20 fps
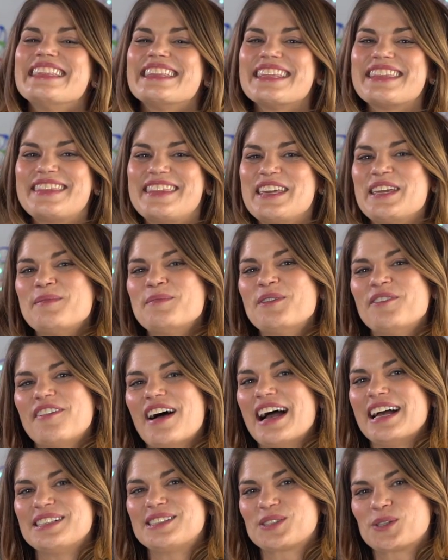The theme of
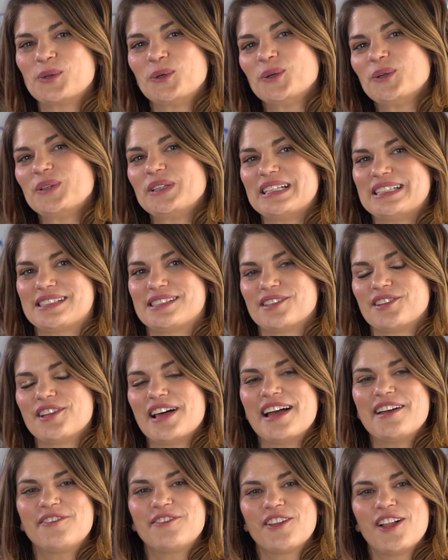Eye School is
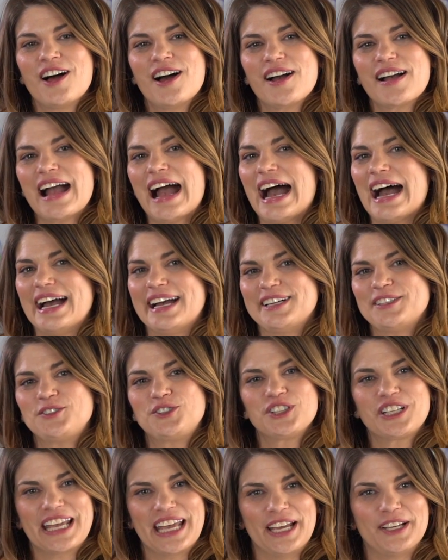lifelong
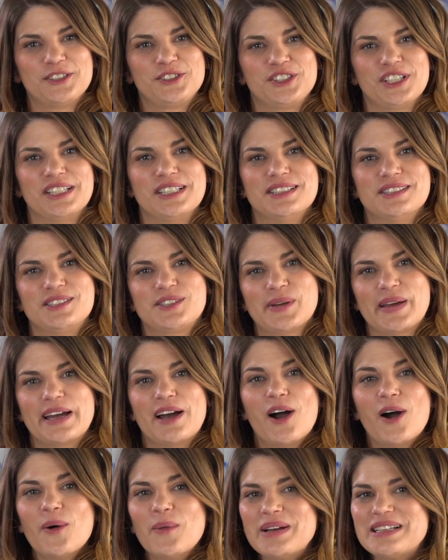education, so I
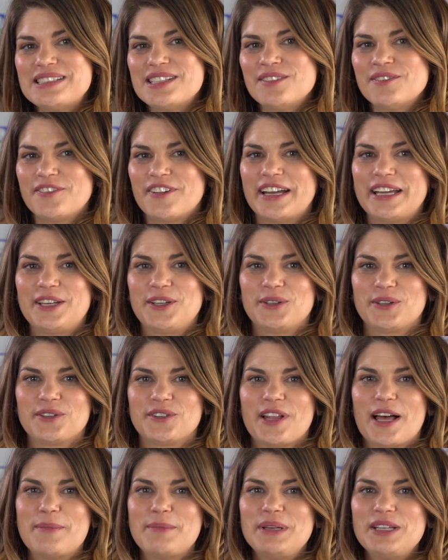always invite you to
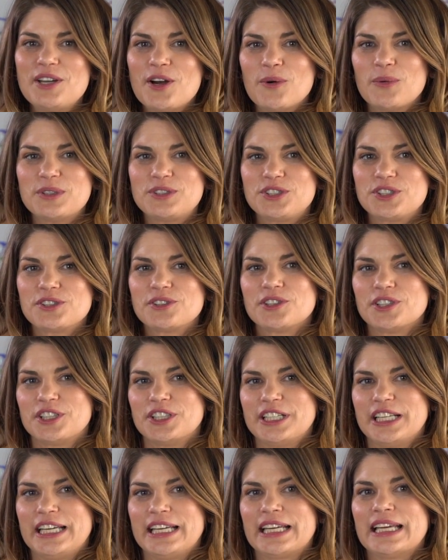let me know what you're
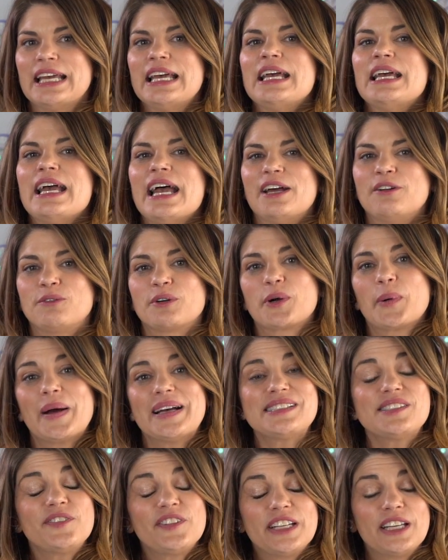learning and
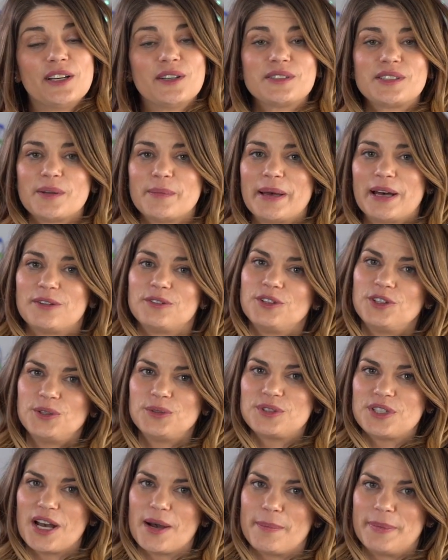request videos about new
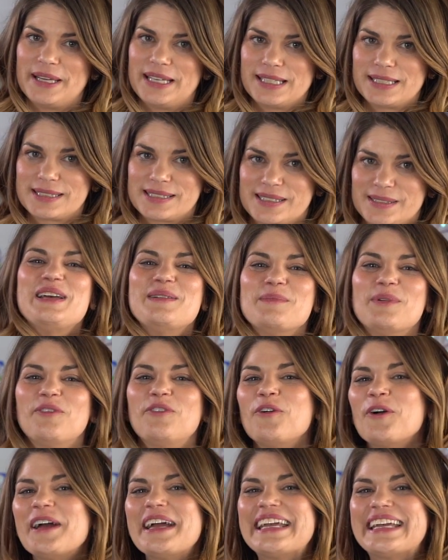topics.
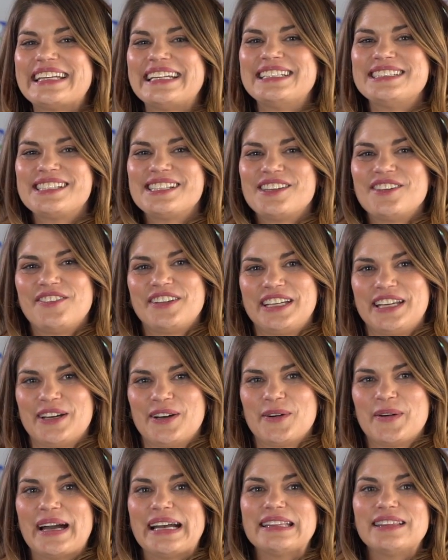Before I get into the
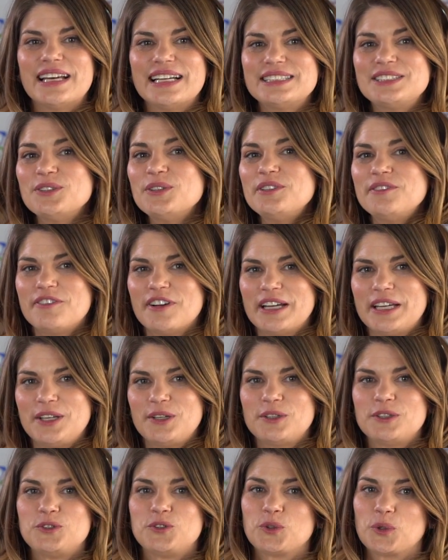video, I'd like to invite
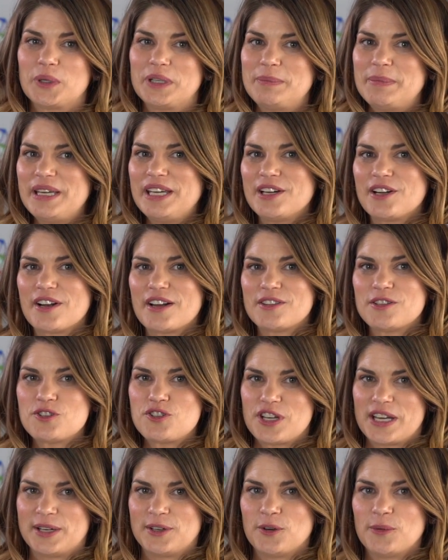you to join me here on the
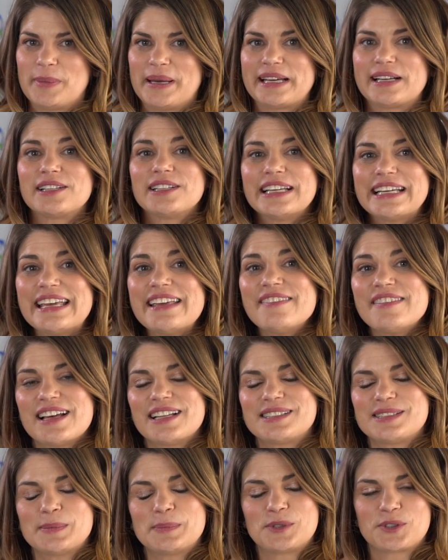channel by clicking
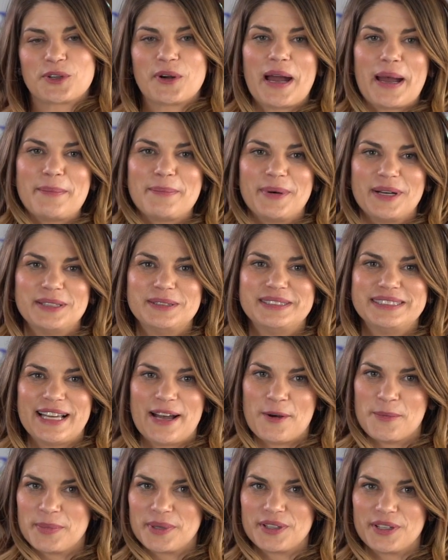that subscribe button
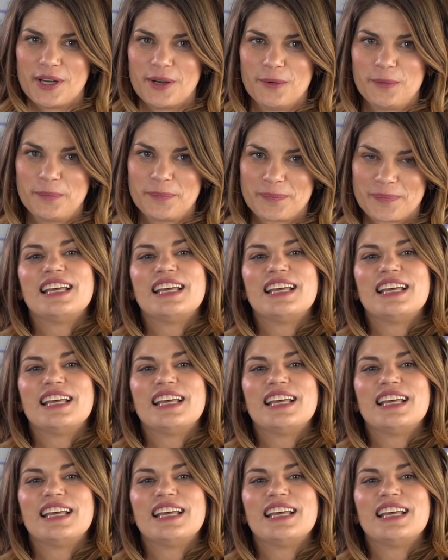down below.